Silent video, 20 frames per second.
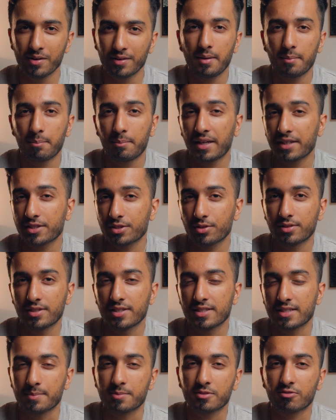Make sure to
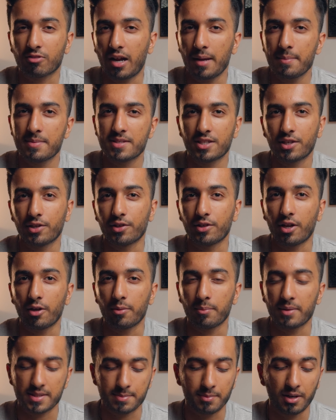subscribe so you don't
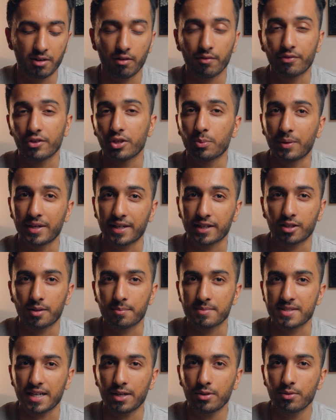miss my review when it
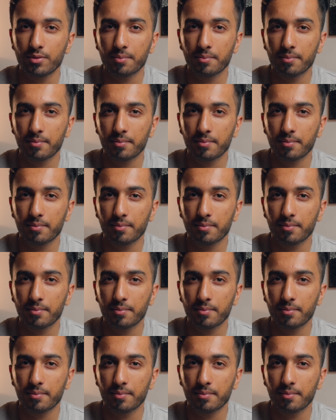comes out.